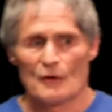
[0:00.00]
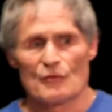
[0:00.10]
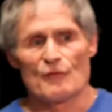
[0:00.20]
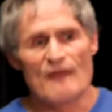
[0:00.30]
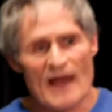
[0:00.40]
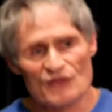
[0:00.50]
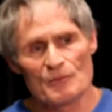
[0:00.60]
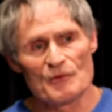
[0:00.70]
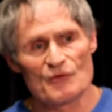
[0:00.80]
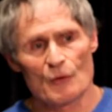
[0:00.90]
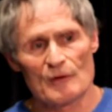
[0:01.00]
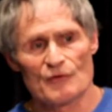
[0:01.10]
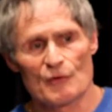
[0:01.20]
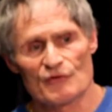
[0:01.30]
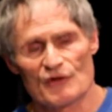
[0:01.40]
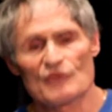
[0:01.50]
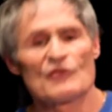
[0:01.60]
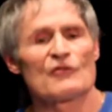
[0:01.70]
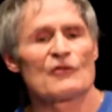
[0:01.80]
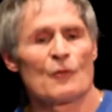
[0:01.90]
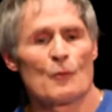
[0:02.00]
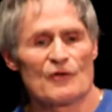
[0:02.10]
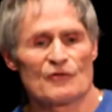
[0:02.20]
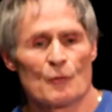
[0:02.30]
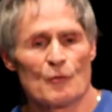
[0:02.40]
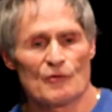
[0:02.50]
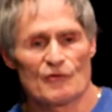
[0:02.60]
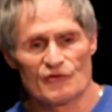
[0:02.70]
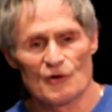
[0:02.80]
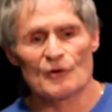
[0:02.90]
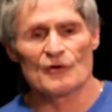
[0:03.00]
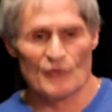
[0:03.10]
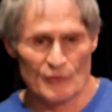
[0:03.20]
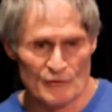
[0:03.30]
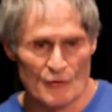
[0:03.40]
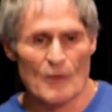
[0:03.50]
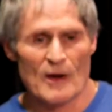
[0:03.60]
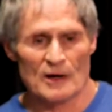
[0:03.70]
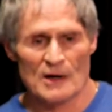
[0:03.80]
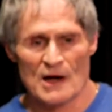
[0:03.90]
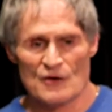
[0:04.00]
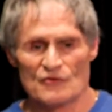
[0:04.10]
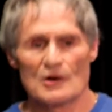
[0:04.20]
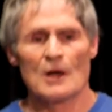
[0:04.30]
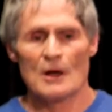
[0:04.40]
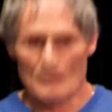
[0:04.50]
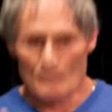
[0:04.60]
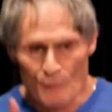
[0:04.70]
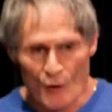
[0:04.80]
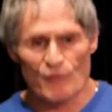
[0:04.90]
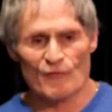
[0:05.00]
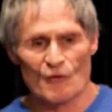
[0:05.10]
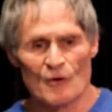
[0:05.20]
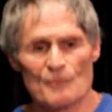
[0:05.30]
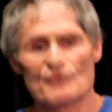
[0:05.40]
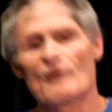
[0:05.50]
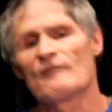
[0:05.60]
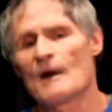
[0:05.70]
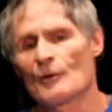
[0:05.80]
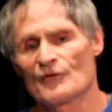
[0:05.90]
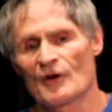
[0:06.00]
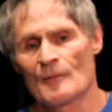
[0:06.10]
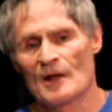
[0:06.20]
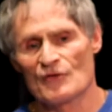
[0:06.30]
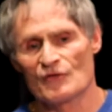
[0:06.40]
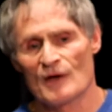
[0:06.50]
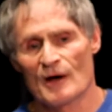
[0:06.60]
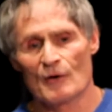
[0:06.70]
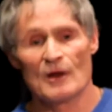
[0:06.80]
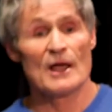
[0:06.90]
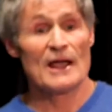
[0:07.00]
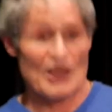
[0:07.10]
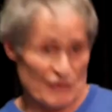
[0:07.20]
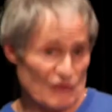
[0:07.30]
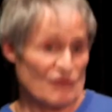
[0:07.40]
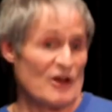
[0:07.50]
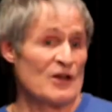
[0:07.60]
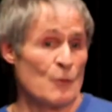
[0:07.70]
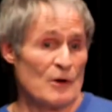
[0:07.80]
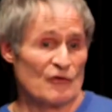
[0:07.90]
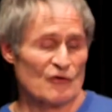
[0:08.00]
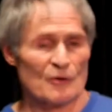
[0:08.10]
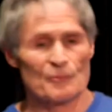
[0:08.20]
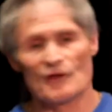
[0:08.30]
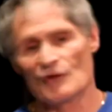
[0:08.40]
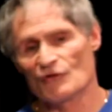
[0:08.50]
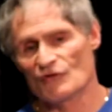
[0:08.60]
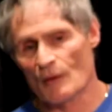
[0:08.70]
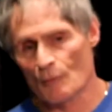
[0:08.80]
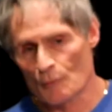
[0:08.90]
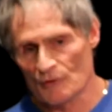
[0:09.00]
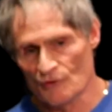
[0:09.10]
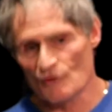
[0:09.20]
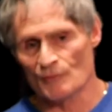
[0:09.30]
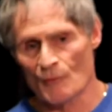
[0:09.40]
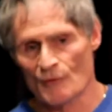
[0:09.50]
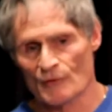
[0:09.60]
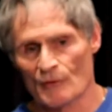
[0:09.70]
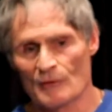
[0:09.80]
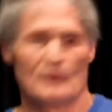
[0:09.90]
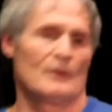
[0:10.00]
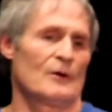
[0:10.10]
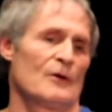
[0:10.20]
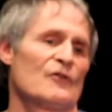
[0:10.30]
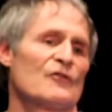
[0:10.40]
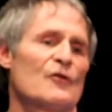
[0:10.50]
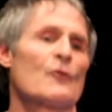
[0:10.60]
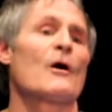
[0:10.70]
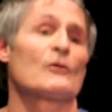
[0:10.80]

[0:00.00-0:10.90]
the vast majority of jurisdictions in the Western world still continue to recognize both forms of voluntary manslaughter as extenuating circumstances that would reduce murder to a